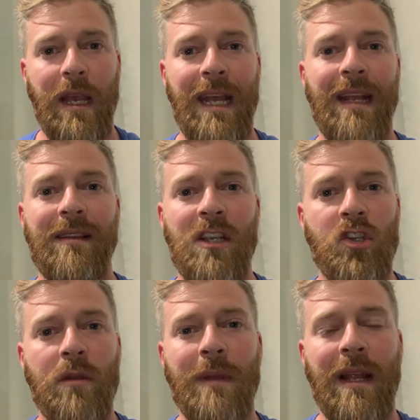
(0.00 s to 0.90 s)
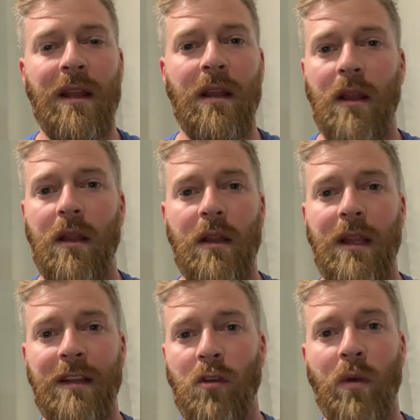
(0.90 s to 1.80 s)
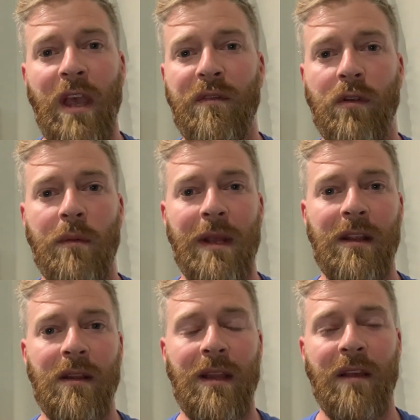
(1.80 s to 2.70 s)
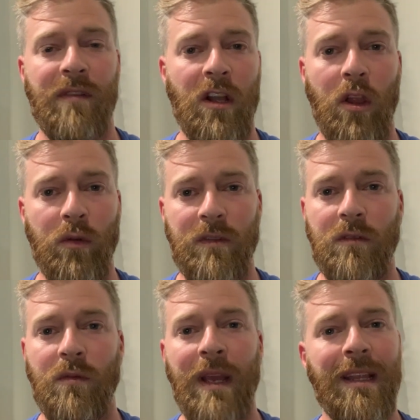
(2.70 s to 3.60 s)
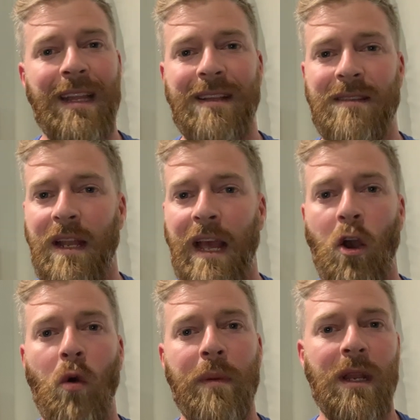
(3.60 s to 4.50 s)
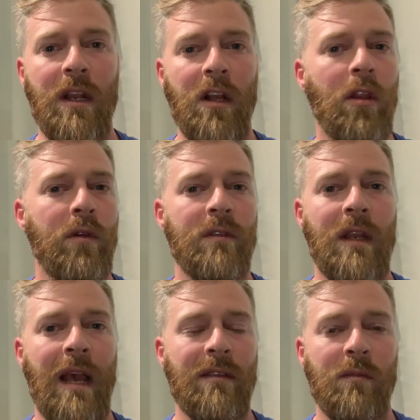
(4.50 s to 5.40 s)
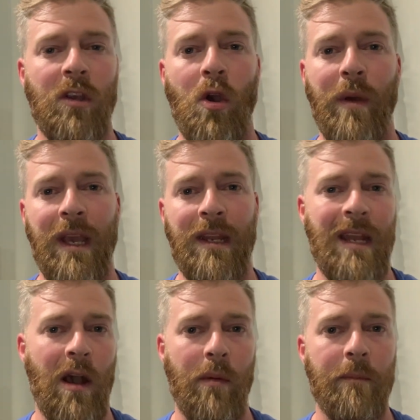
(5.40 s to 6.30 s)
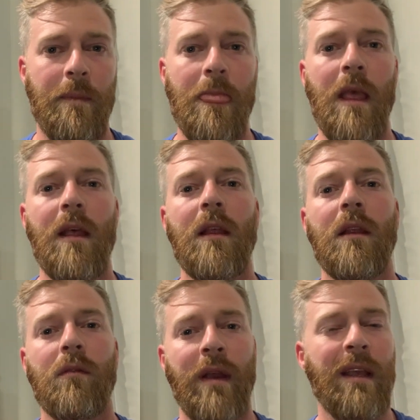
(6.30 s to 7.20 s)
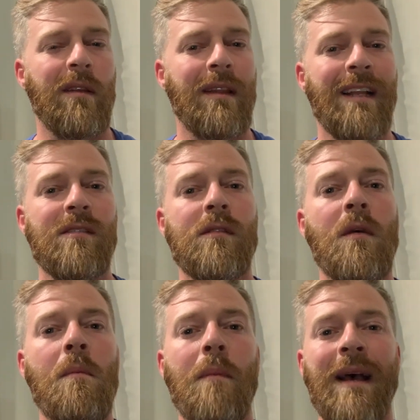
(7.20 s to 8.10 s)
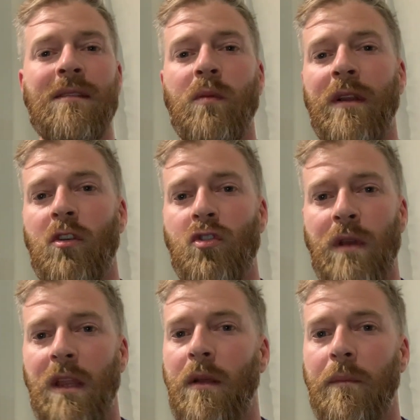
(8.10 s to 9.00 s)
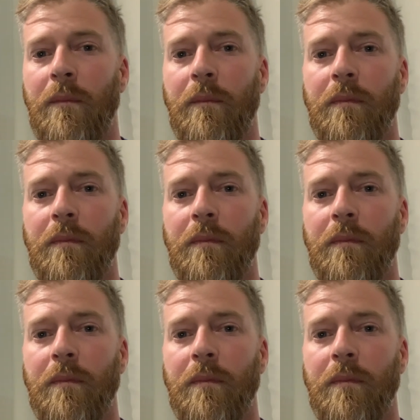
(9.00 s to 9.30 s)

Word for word: and I teach them that it's okay for a minute if it closes, right? And that's it. I open it and close it and ask them to go in and out, right? That's the best way to train them.